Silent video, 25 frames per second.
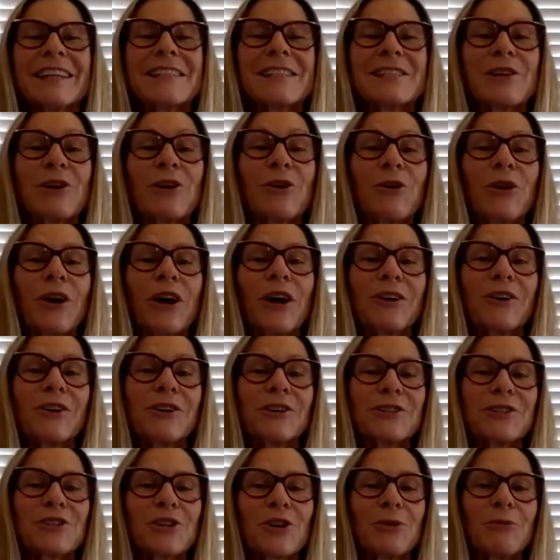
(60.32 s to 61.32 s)
So I got
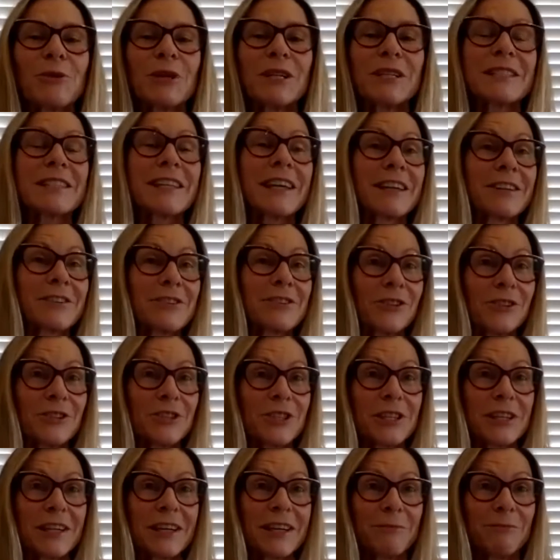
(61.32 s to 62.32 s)
a job at a
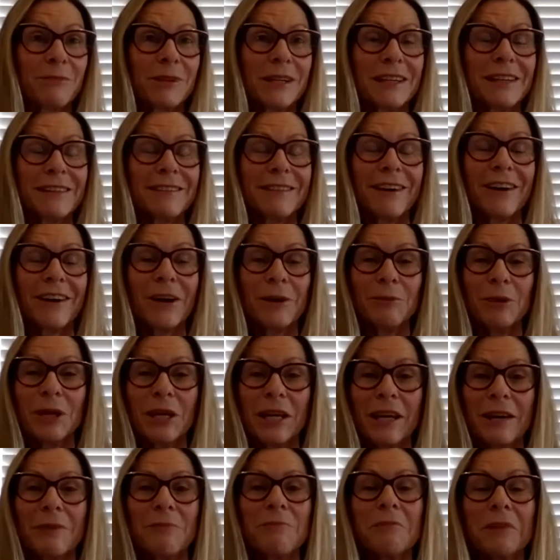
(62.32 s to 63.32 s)
technology company,
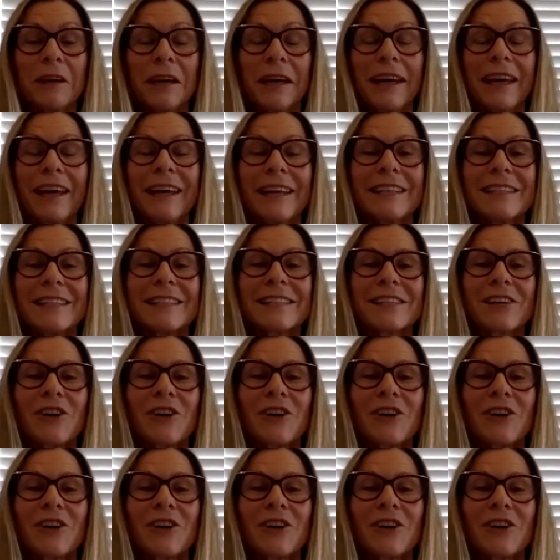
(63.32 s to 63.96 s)
IBM, and